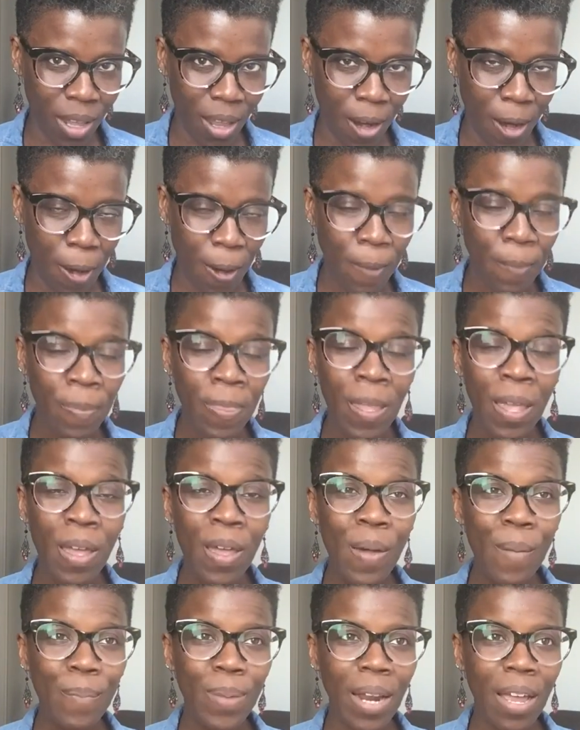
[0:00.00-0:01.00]
hair.
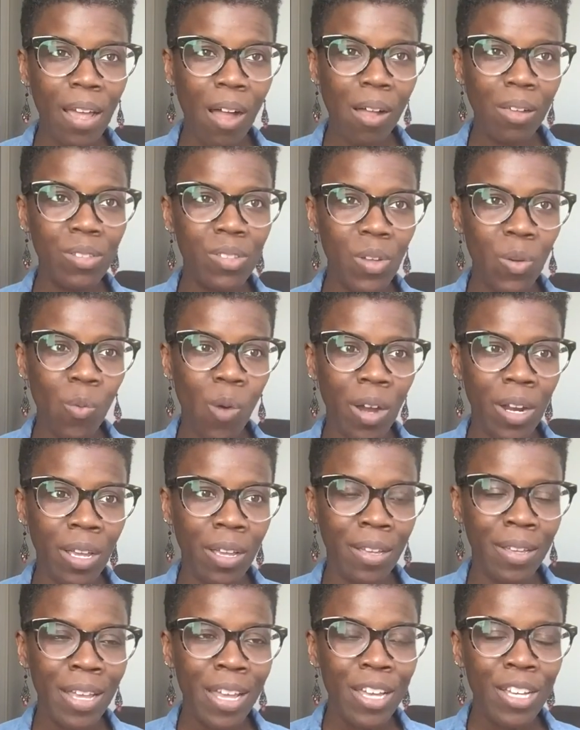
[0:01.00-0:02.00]
But I also want
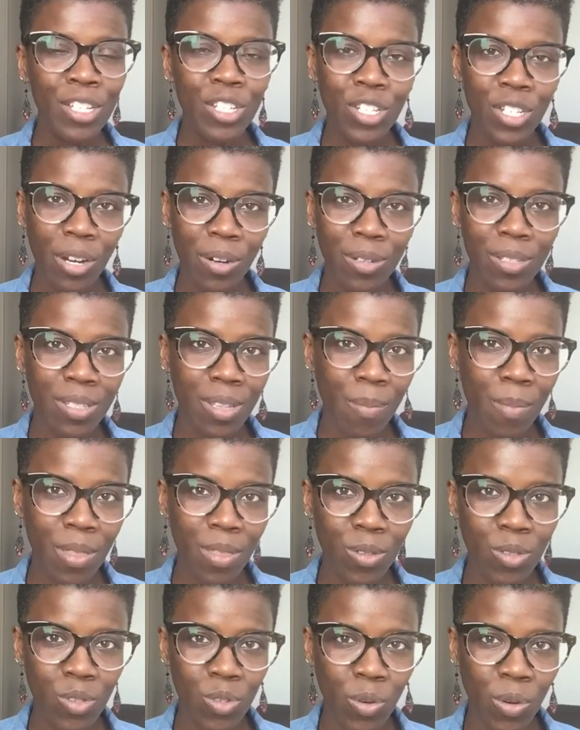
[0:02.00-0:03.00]
to share some of
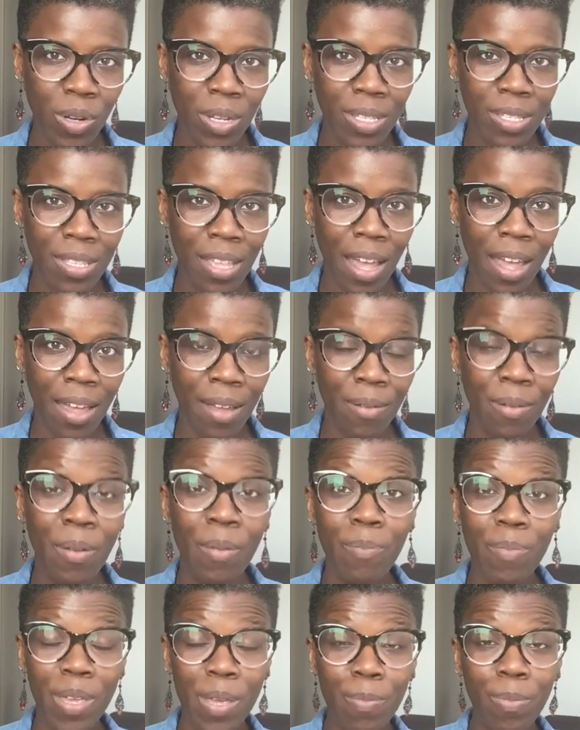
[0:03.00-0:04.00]
the stories
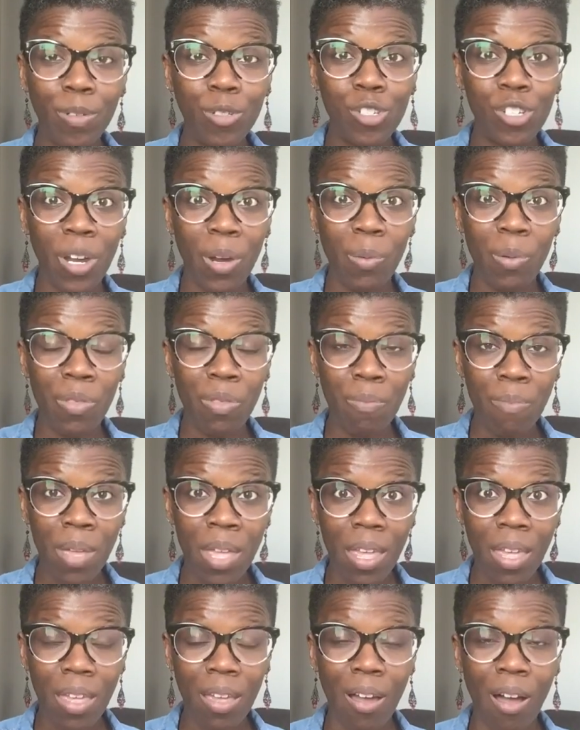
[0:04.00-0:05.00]
that people share with
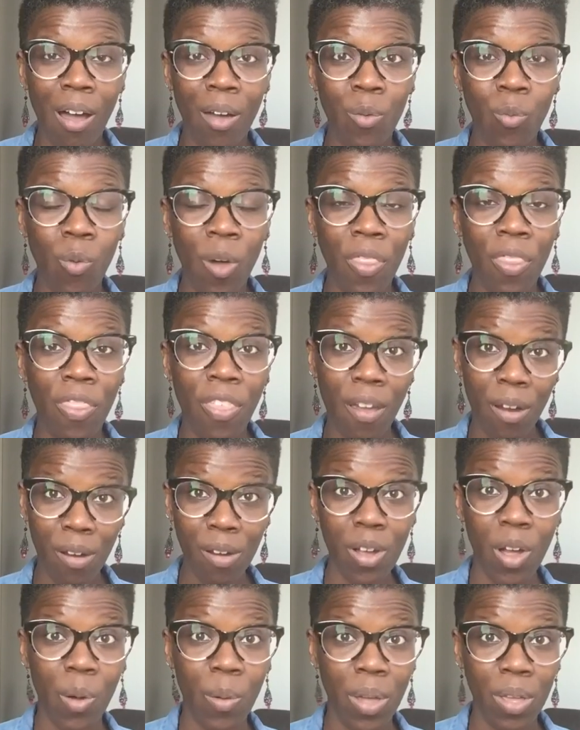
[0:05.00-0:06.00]
me on what they're
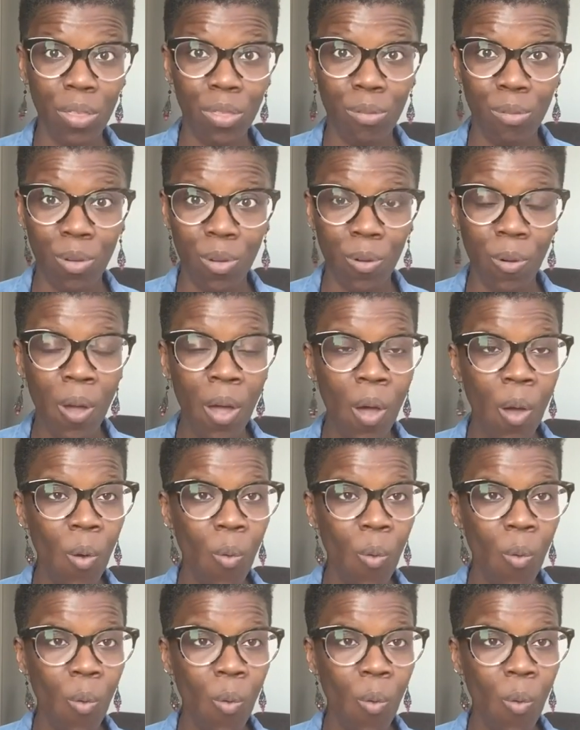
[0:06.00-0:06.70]
going through,